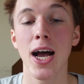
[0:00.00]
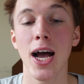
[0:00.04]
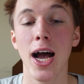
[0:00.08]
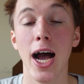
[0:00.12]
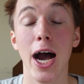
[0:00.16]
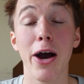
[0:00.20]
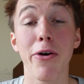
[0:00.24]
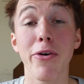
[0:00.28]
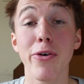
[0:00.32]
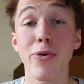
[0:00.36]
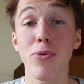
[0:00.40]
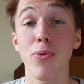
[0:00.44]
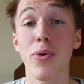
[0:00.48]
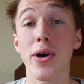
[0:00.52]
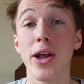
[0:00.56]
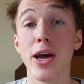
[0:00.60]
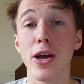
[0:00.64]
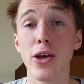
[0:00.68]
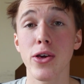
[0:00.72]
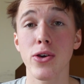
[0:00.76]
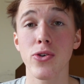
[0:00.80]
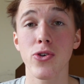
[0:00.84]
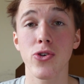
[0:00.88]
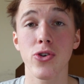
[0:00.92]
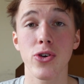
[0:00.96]
However, what I
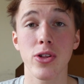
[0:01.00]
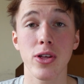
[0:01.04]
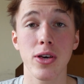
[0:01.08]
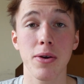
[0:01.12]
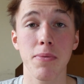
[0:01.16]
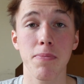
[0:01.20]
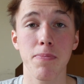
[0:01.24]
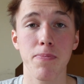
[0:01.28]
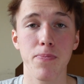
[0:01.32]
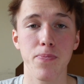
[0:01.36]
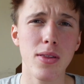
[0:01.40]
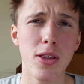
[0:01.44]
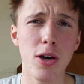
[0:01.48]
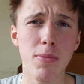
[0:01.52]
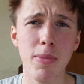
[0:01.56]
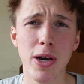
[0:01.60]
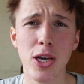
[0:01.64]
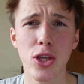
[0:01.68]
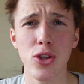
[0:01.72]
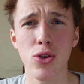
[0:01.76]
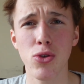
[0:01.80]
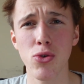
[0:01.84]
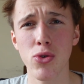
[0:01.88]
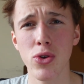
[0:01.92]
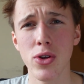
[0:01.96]
usually tell my
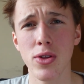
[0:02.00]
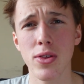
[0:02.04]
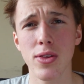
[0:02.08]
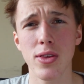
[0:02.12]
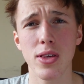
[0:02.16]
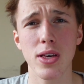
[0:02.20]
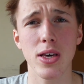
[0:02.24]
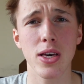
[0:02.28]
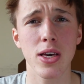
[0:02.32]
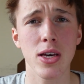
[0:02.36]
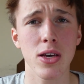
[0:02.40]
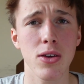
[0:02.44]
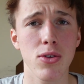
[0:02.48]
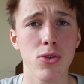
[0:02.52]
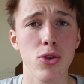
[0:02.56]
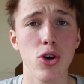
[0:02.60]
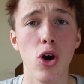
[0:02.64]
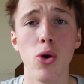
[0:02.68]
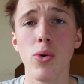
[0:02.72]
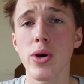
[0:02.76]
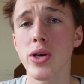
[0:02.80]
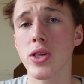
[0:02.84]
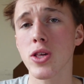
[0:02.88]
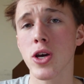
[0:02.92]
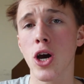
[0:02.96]
students is to
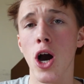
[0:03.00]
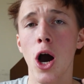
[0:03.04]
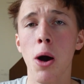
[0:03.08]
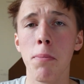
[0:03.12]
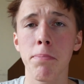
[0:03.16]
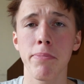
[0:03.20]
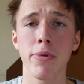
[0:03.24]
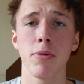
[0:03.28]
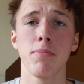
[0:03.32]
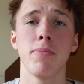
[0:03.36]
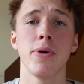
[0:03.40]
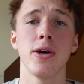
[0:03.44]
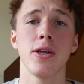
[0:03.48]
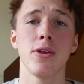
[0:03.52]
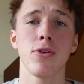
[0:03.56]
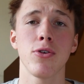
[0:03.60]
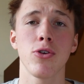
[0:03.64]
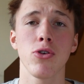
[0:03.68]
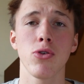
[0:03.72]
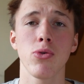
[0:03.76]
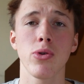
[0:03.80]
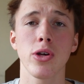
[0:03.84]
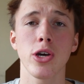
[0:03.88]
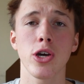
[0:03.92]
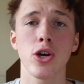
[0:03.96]
always complement
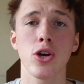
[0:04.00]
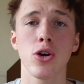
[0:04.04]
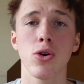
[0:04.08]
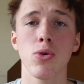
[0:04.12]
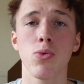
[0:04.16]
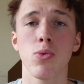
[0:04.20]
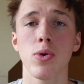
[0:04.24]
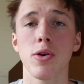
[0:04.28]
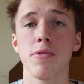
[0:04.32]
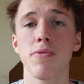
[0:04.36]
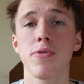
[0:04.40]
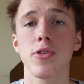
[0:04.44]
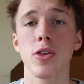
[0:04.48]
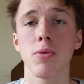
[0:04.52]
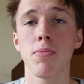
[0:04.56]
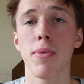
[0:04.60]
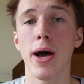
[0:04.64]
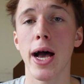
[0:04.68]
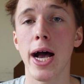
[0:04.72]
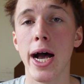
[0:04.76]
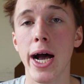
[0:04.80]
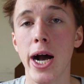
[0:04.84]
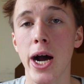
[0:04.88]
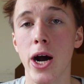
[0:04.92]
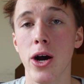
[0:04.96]
Duolingo with some
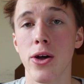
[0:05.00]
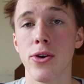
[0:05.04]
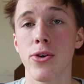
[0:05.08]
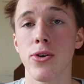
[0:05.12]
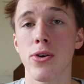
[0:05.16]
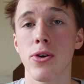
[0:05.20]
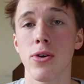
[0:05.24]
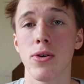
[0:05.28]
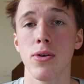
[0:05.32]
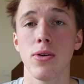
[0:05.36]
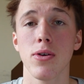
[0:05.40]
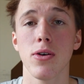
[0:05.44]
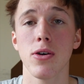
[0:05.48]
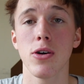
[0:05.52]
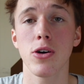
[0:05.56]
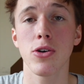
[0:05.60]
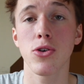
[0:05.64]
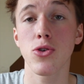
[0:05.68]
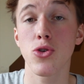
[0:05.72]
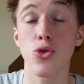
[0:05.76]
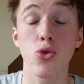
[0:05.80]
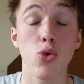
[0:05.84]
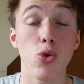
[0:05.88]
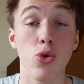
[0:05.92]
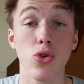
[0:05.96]
other
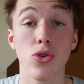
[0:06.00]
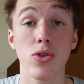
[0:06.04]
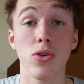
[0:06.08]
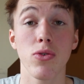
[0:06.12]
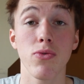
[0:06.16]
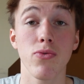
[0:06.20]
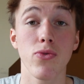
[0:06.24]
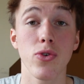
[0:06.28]
sources.